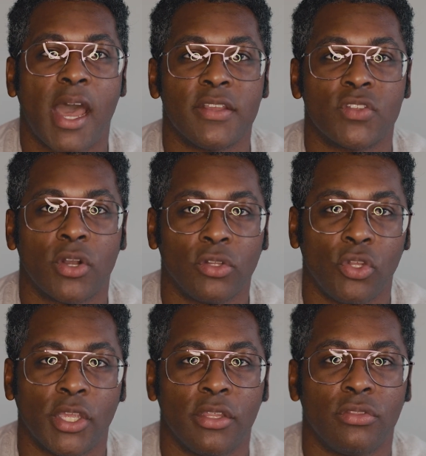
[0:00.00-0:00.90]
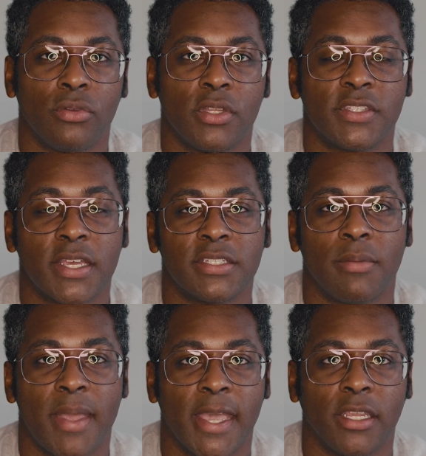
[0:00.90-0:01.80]
I started looking through the
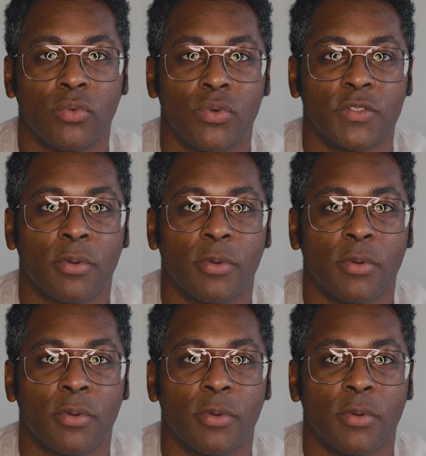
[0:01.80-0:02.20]
Tesla manuals